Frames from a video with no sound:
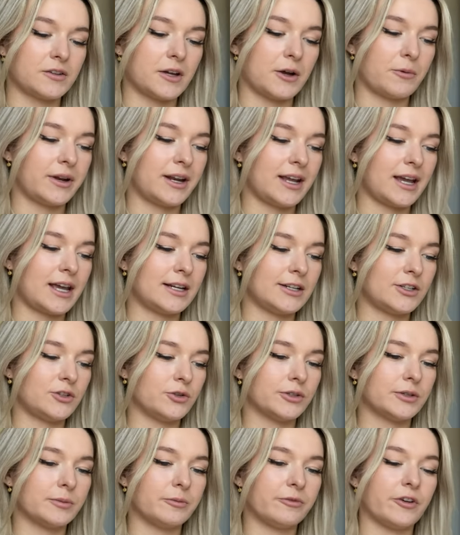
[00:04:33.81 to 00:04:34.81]
So I went ahead and
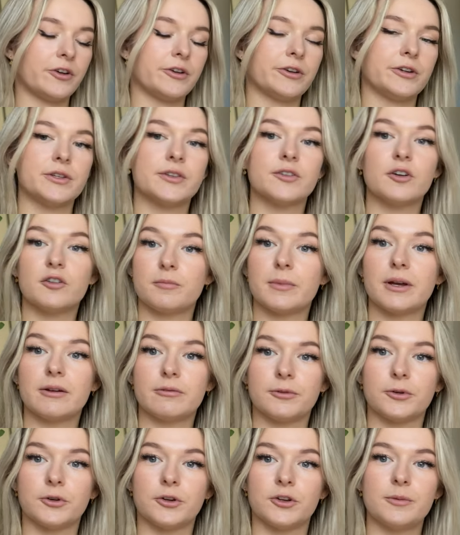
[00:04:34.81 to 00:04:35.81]
took some photos of my
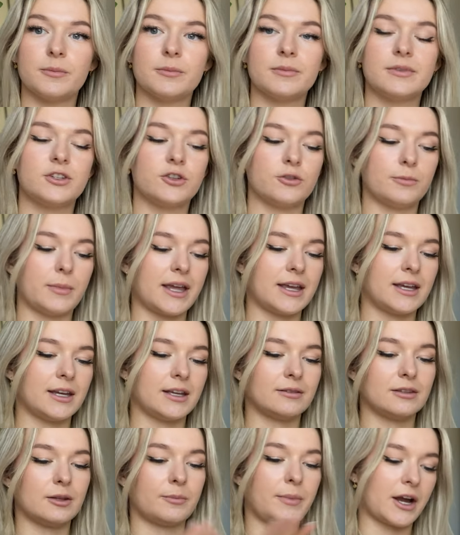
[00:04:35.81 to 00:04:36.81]
room to make
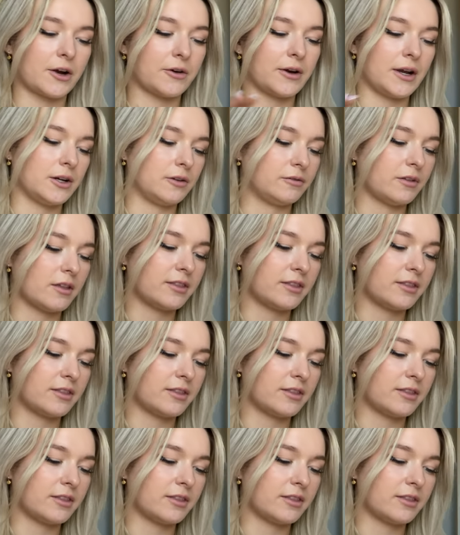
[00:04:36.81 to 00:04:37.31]
it the background of the